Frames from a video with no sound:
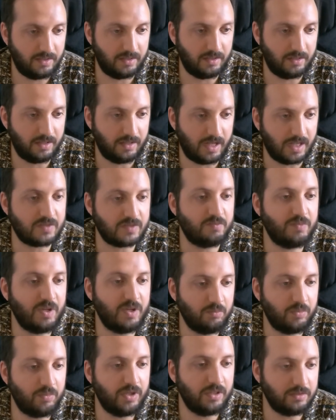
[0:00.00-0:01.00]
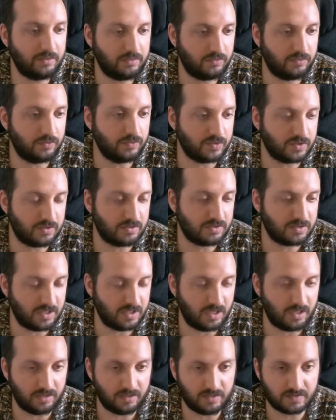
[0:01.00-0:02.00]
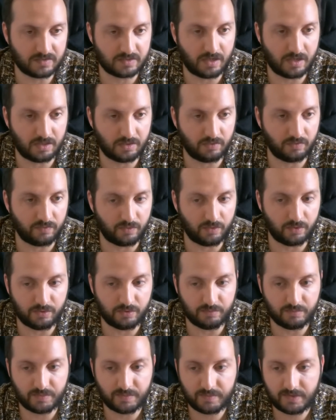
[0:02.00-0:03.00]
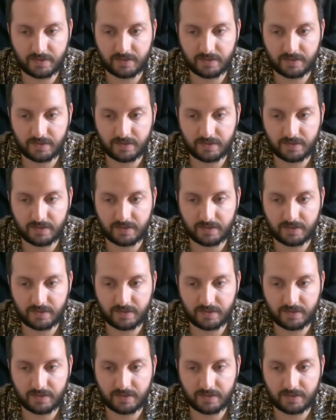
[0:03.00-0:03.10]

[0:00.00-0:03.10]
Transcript: uh, has been built to sustain this kind of volume.